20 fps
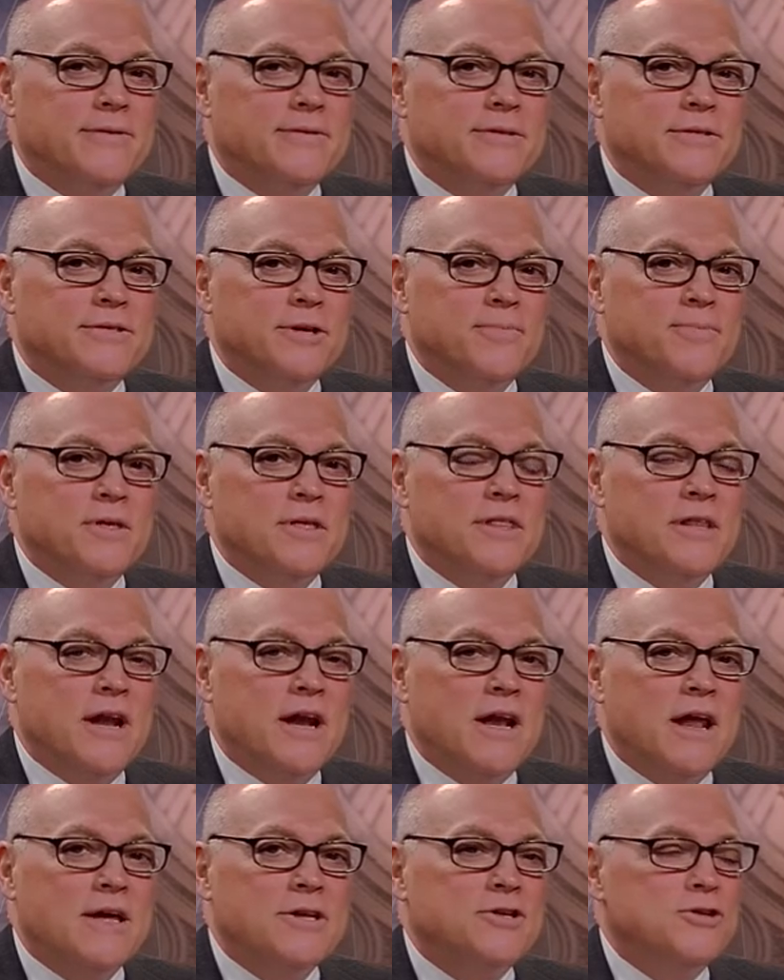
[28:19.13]
something that I
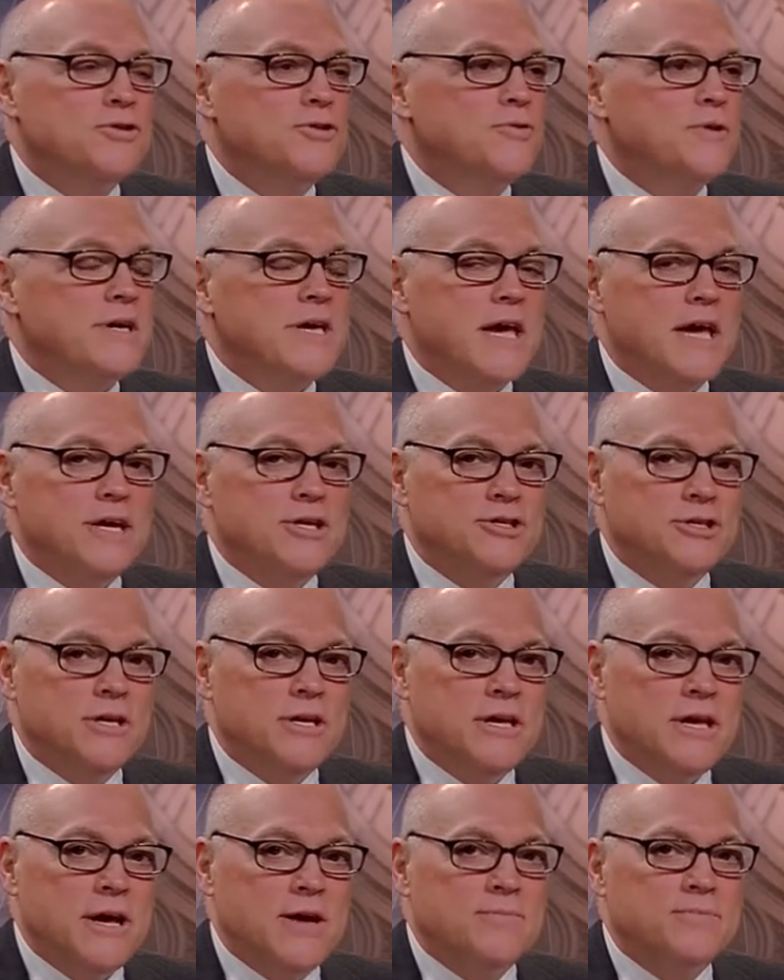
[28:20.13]
like to do
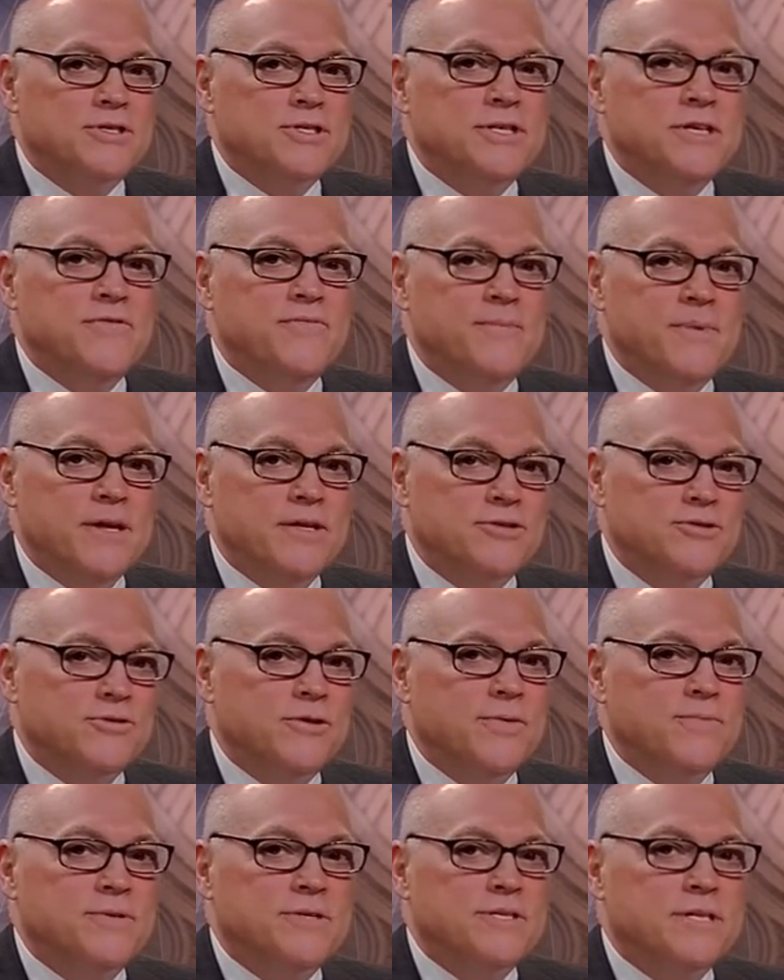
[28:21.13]
occasionally. I'm Steve Mentzer.
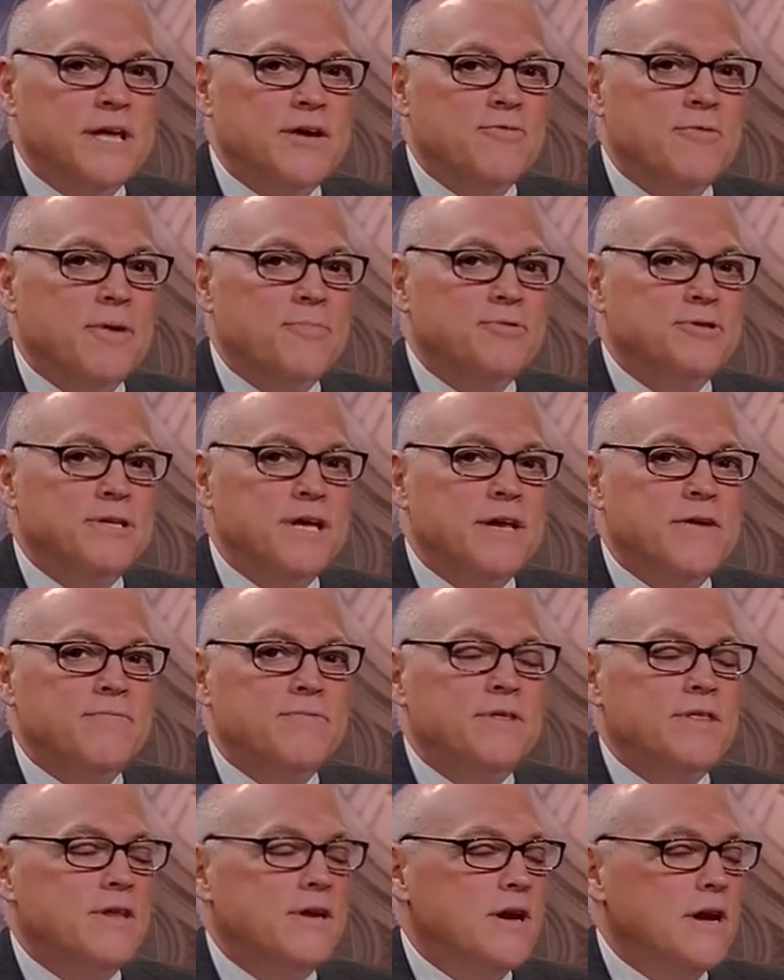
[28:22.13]
I'm the state representative
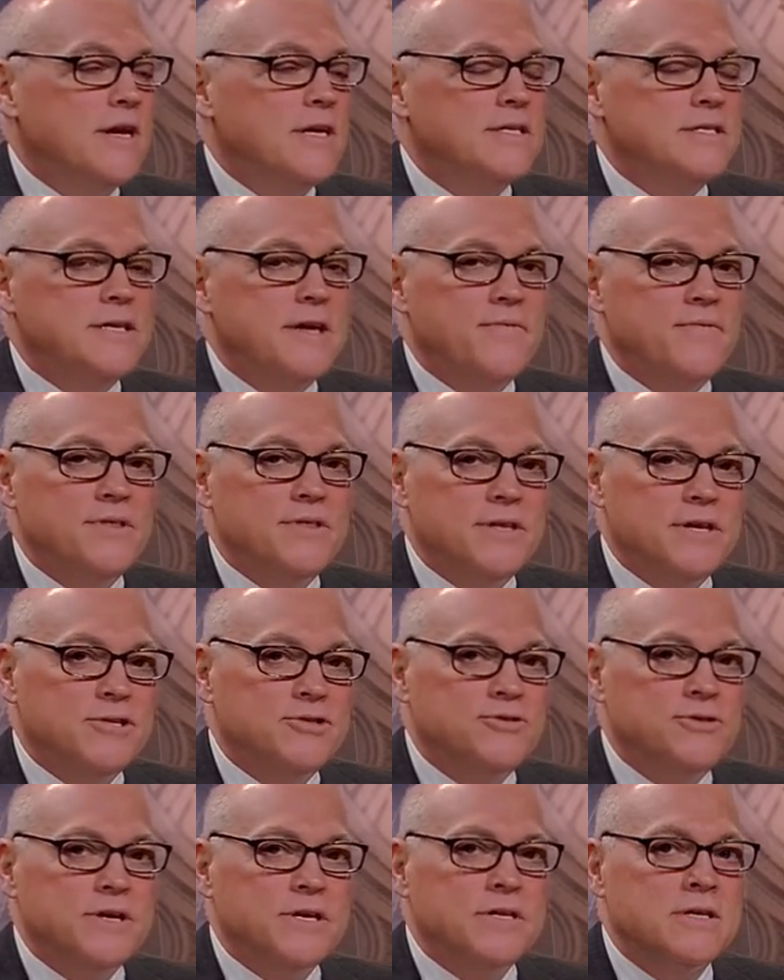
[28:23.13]
to the 97th
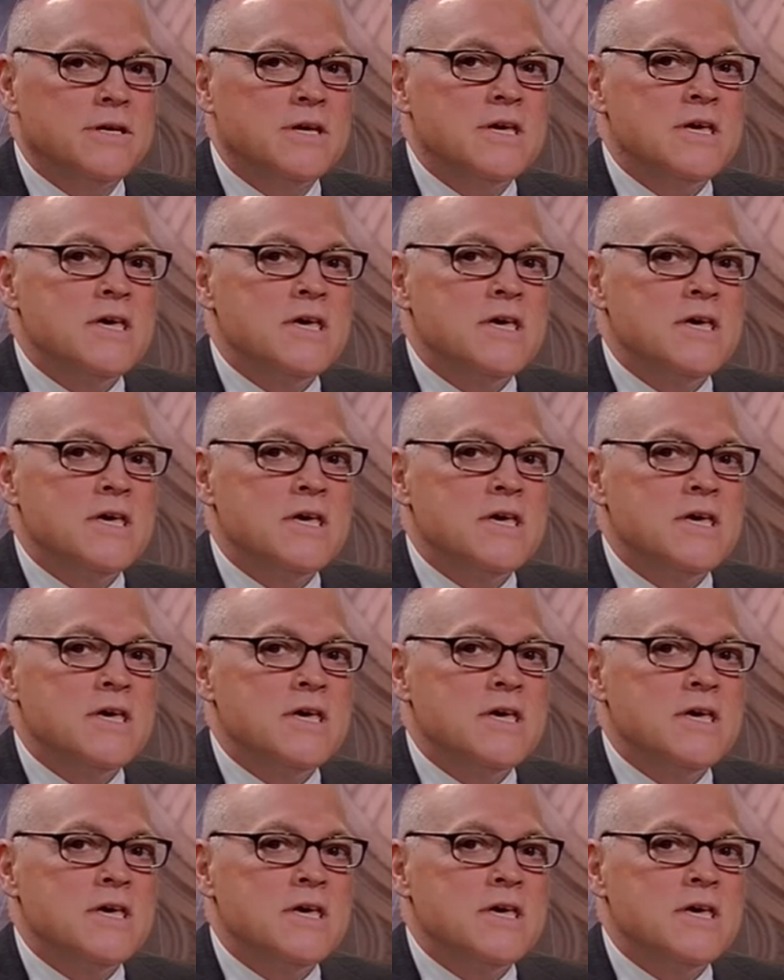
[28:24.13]
District.